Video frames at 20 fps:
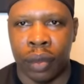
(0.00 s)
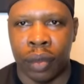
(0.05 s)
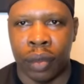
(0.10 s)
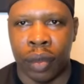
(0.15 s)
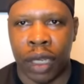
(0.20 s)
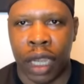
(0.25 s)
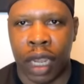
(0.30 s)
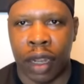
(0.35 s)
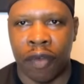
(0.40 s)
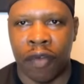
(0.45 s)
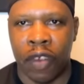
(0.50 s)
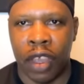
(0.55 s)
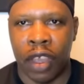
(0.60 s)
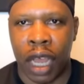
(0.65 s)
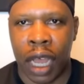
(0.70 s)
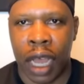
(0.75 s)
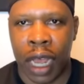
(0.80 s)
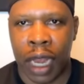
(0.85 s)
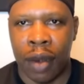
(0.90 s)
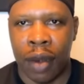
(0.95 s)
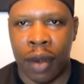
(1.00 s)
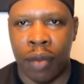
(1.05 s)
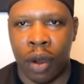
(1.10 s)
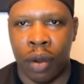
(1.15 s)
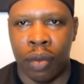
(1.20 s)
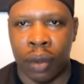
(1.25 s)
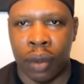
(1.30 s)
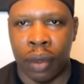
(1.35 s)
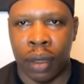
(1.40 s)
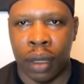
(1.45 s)
that for your
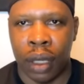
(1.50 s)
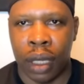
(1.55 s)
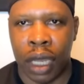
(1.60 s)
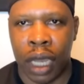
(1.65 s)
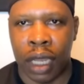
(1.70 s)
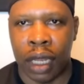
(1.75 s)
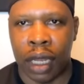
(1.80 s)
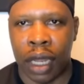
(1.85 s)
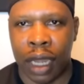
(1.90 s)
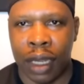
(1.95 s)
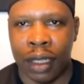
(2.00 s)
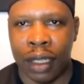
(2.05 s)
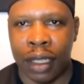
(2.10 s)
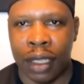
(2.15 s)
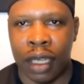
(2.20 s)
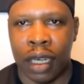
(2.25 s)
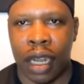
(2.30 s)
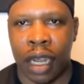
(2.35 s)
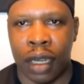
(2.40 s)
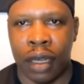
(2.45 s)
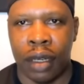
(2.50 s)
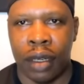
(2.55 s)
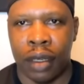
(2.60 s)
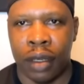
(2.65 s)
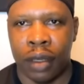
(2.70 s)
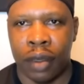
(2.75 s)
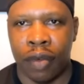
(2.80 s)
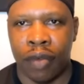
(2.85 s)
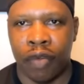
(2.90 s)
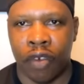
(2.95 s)
album get considered
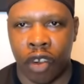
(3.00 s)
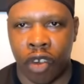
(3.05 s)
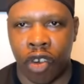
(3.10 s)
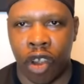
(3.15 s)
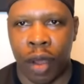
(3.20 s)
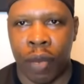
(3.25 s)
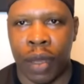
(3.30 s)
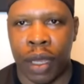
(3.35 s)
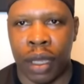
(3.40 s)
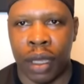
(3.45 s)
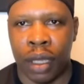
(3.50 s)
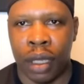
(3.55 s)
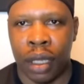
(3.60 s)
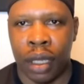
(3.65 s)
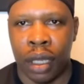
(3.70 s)
for Grammy,